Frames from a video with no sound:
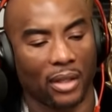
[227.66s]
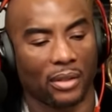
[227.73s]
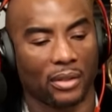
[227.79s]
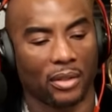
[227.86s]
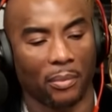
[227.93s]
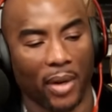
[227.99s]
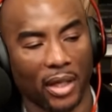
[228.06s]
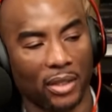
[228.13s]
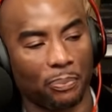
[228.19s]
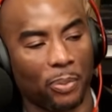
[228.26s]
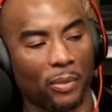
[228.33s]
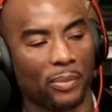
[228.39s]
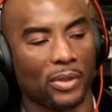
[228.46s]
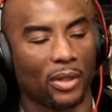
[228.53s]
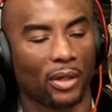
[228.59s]
Somebody put
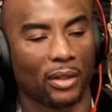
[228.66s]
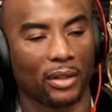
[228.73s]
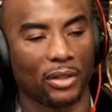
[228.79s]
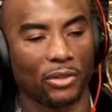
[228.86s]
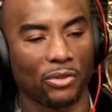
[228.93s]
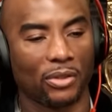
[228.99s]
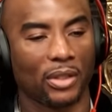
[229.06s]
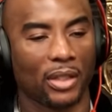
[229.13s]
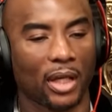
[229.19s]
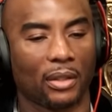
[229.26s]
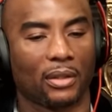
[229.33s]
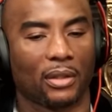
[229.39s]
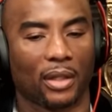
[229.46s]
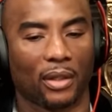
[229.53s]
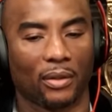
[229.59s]
me on the Tootsie
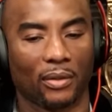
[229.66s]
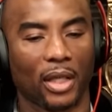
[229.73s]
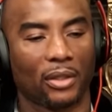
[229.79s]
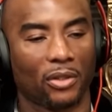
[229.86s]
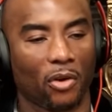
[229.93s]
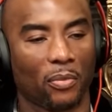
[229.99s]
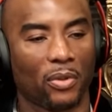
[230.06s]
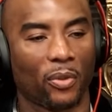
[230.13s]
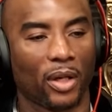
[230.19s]
yesterday. They told me what it